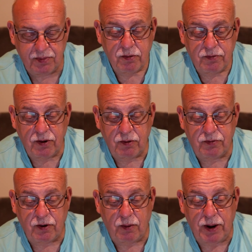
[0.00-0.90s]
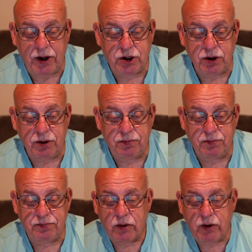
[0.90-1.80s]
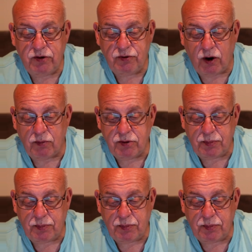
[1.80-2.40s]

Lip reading: Film formation. Grease forms